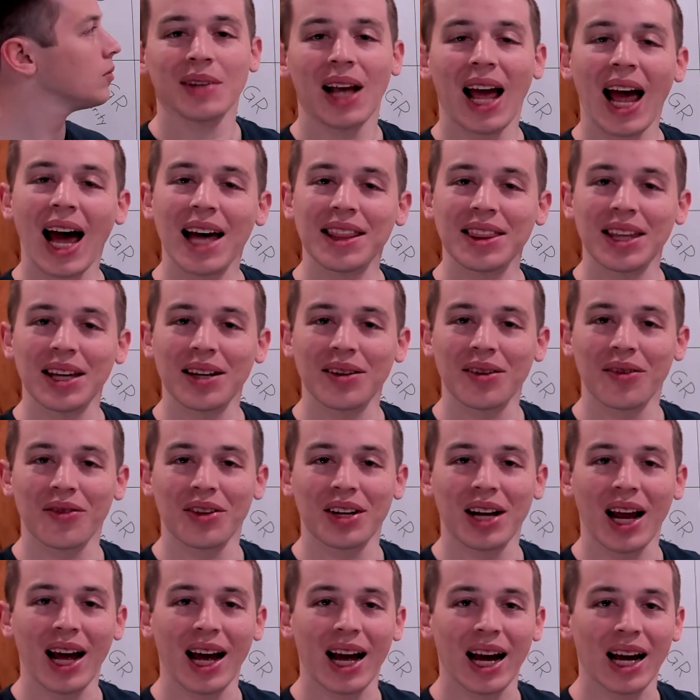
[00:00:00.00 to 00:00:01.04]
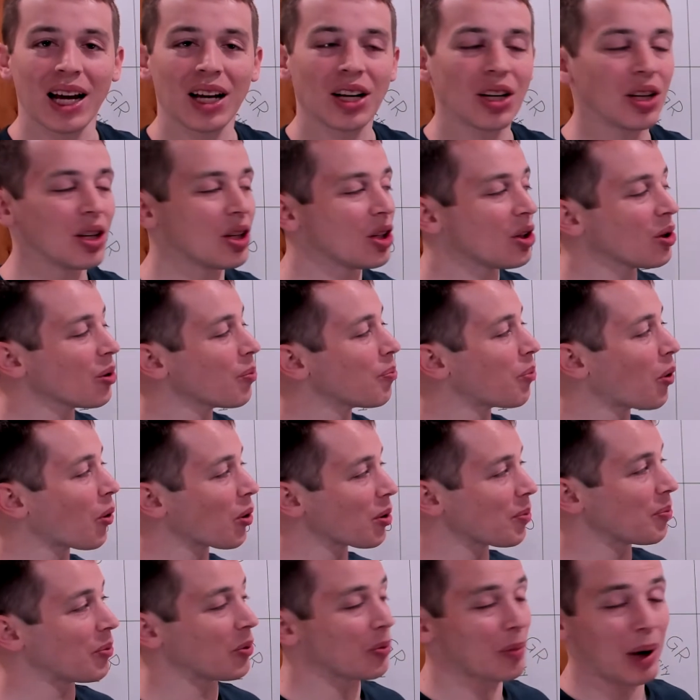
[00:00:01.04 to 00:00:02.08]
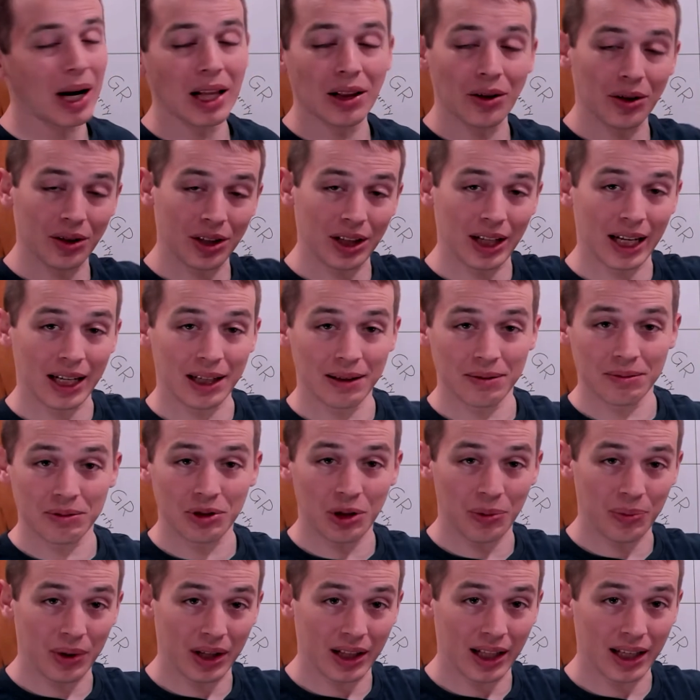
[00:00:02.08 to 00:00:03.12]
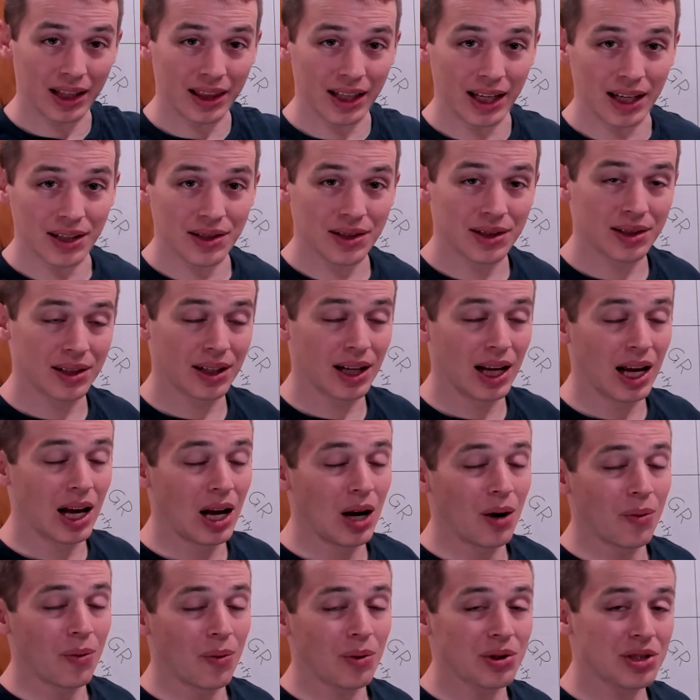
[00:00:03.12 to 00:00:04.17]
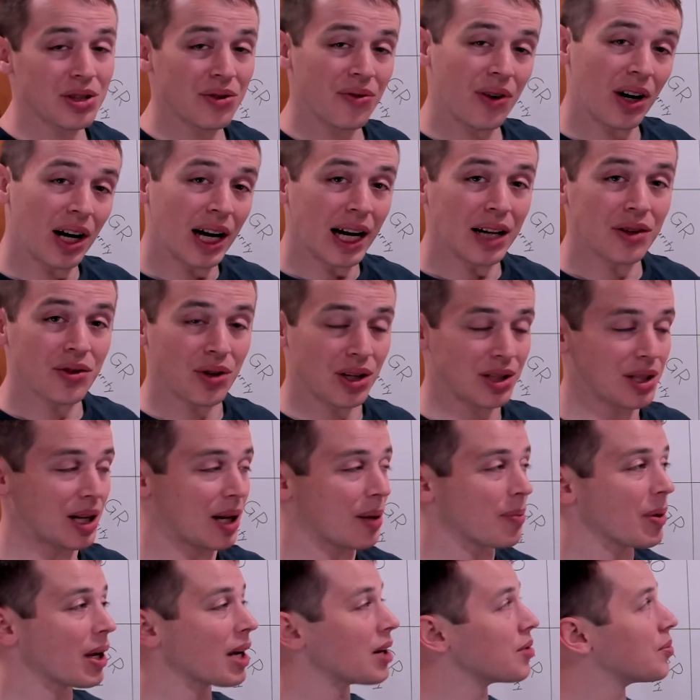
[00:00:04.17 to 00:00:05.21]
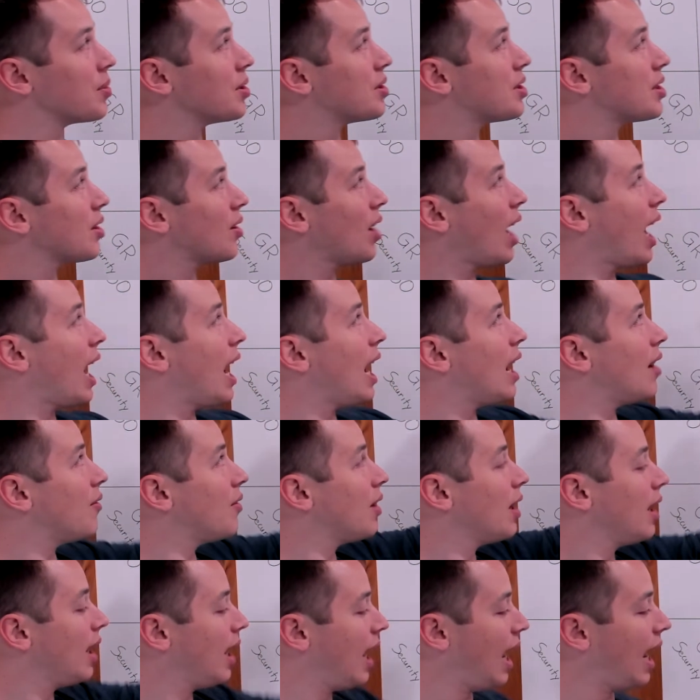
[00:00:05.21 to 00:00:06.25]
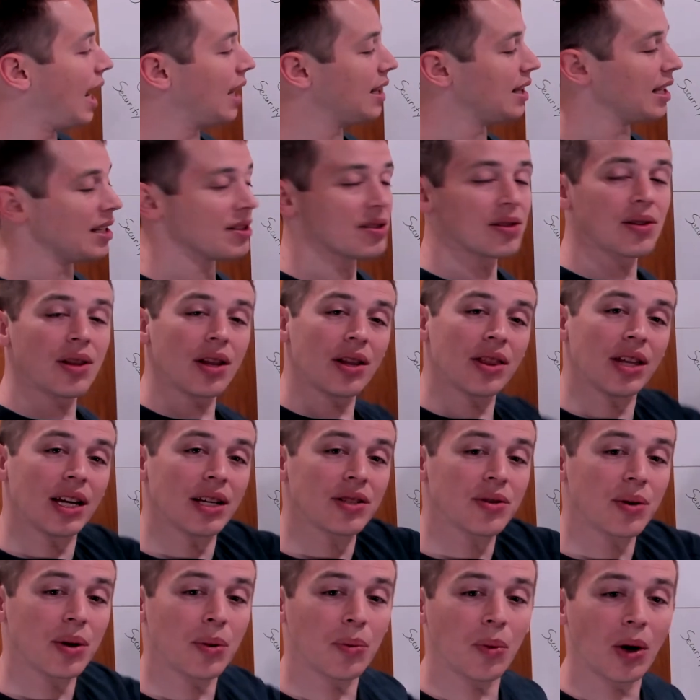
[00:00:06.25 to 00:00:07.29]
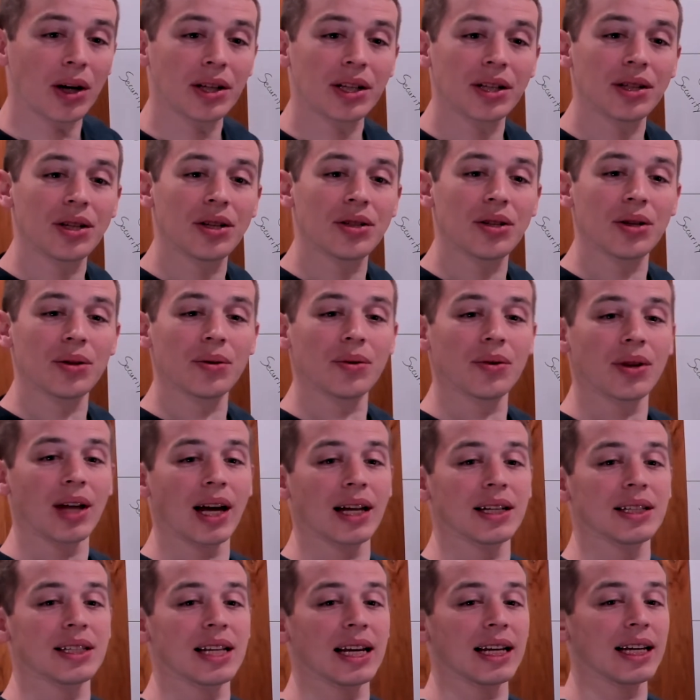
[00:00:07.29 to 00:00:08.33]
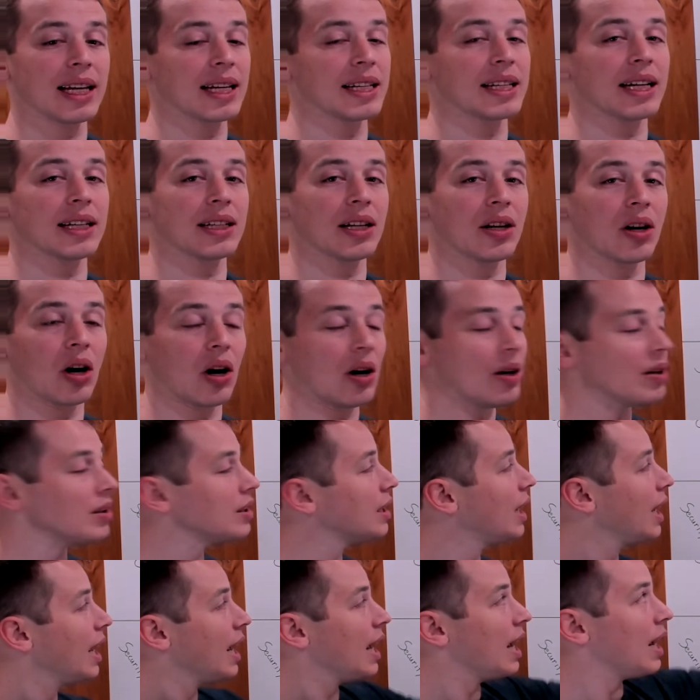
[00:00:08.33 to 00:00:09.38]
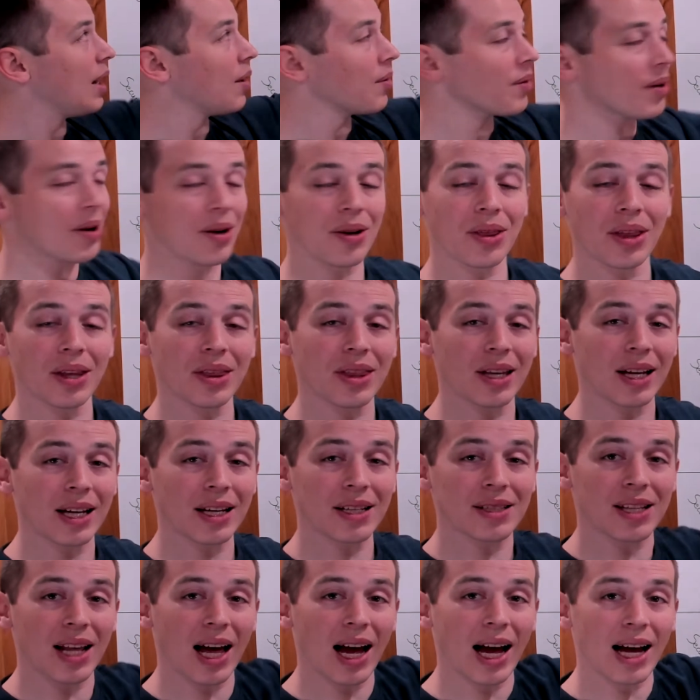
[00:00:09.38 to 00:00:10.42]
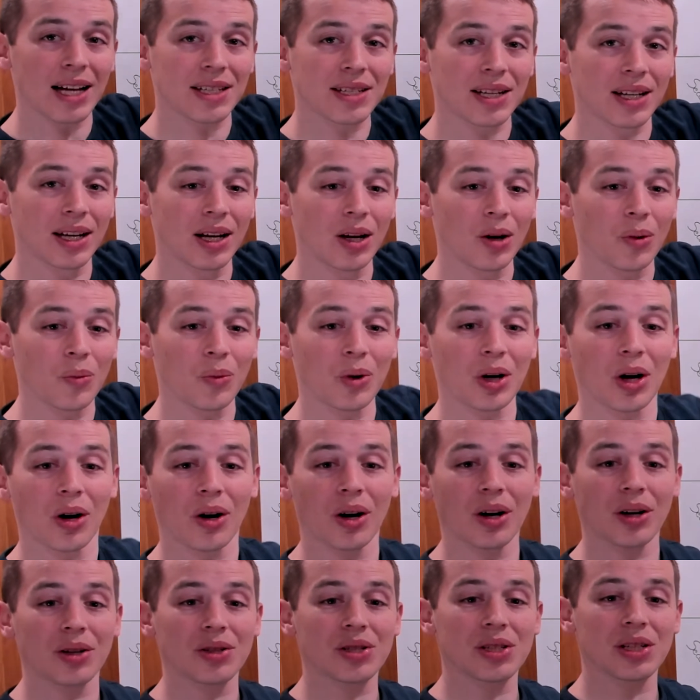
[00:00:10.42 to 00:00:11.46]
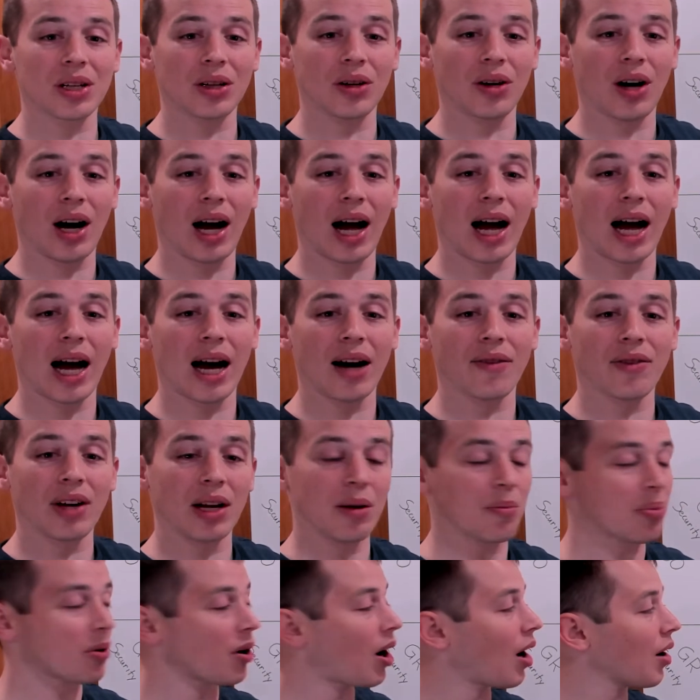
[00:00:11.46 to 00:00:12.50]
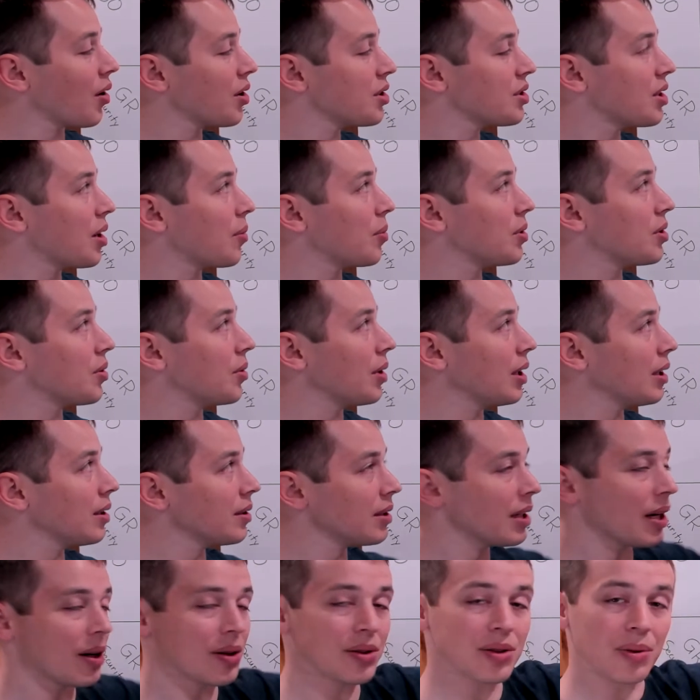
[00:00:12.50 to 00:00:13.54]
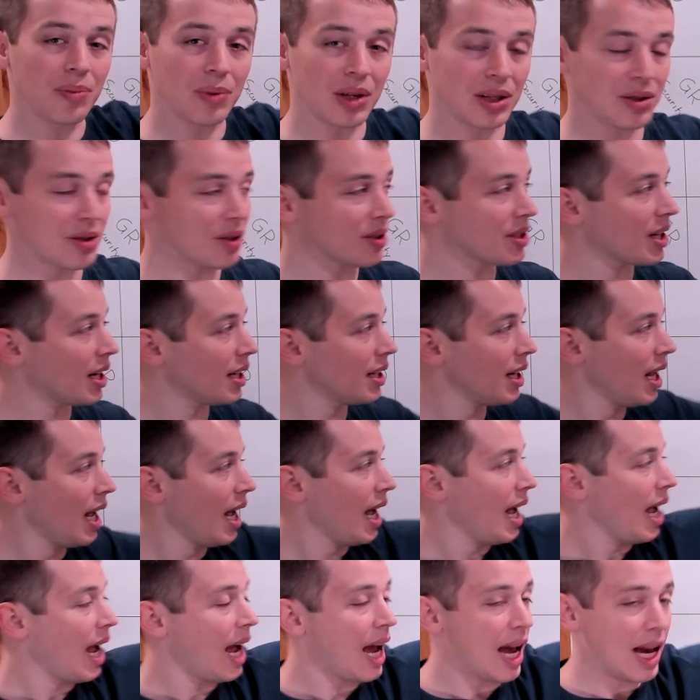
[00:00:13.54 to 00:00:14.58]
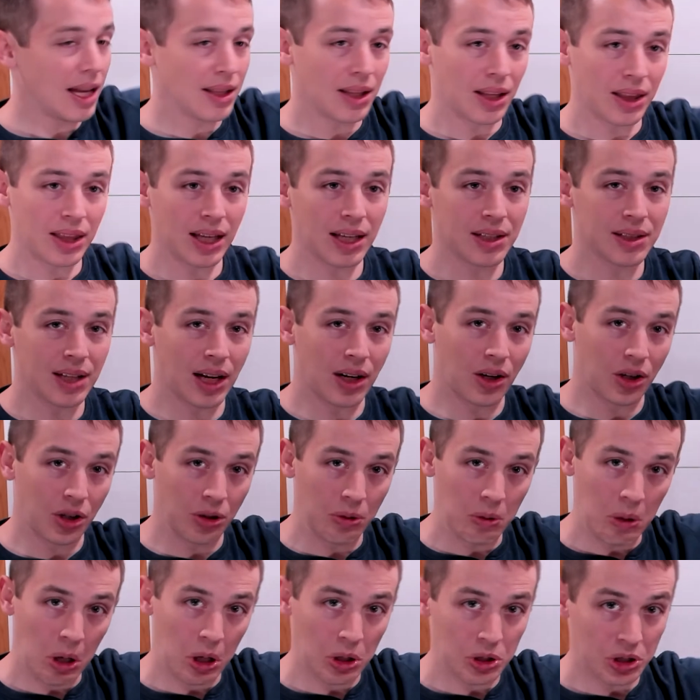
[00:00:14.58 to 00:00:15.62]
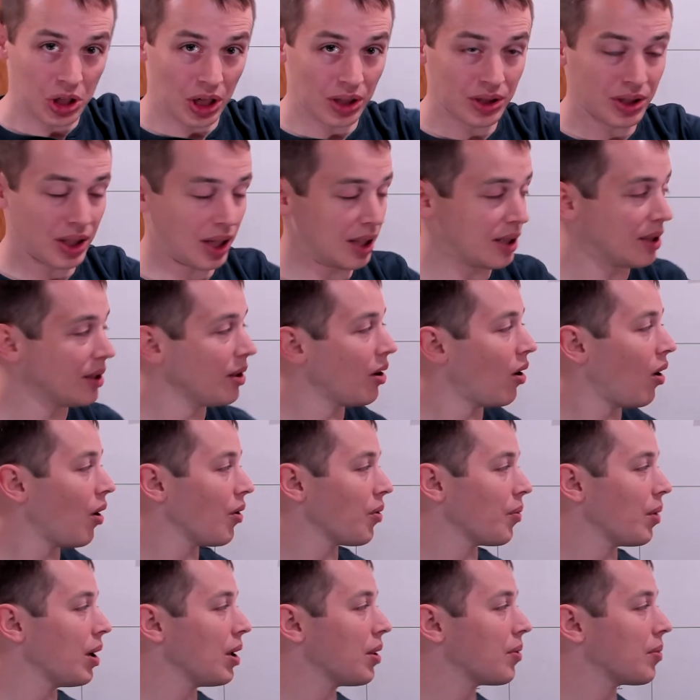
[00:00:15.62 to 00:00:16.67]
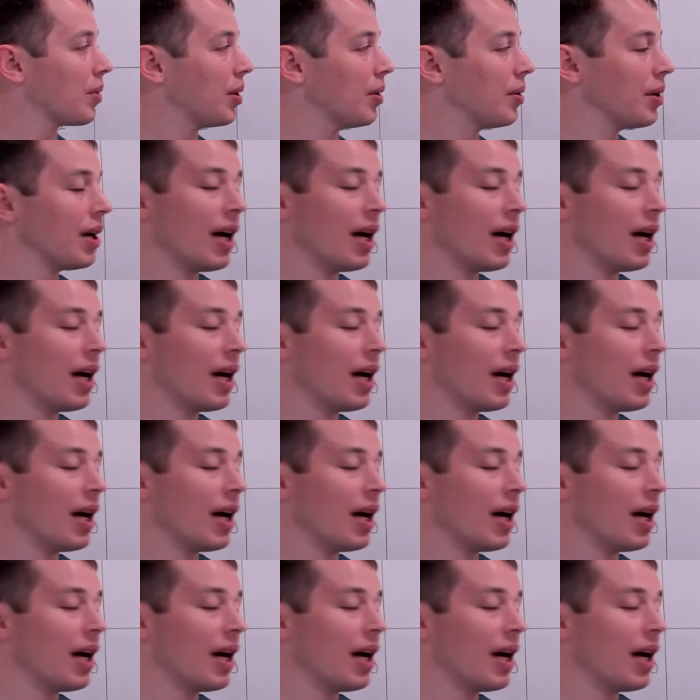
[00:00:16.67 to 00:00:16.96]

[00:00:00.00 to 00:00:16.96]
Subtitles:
At the end of the day, your board might look like something like this, which is very interesting because we'd still have, hey, these are the things we wanted to do that didn't get done at all. Here are the things that we are still have in progress that we're doing. Here are some things that are done, and the things that are done all the way through.